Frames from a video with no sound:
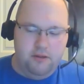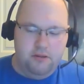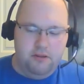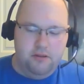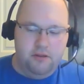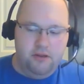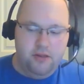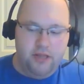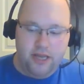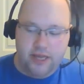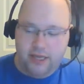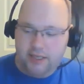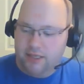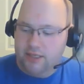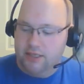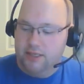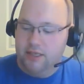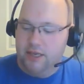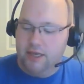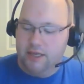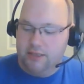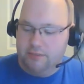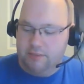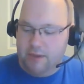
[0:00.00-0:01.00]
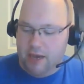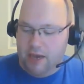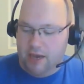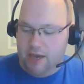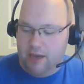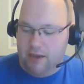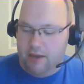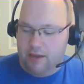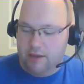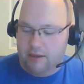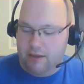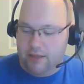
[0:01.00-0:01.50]
This was
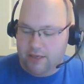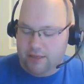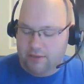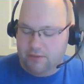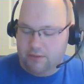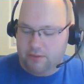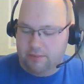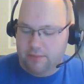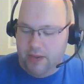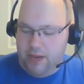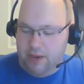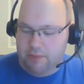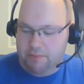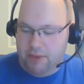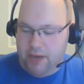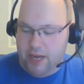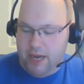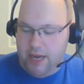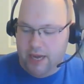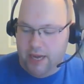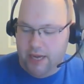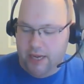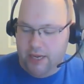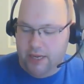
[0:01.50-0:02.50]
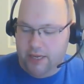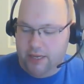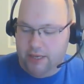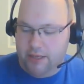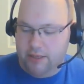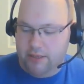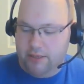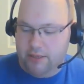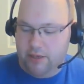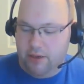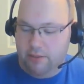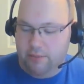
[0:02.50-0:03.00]
made
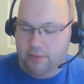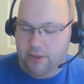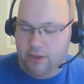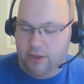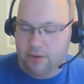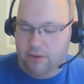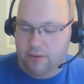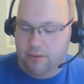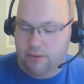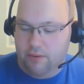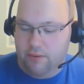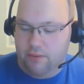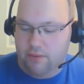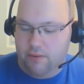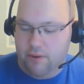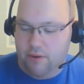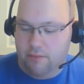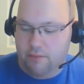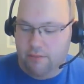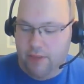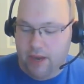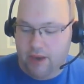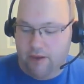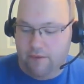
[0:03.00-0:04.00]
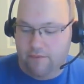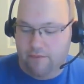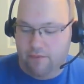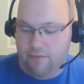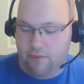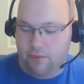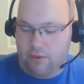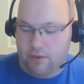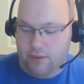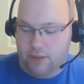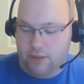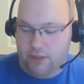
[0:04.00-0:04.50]
by W Omega
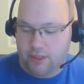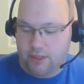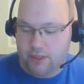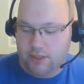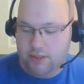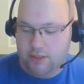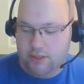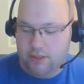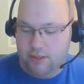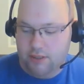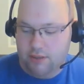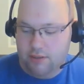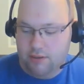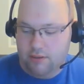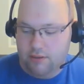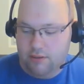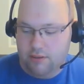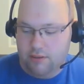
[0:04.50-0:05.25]
Force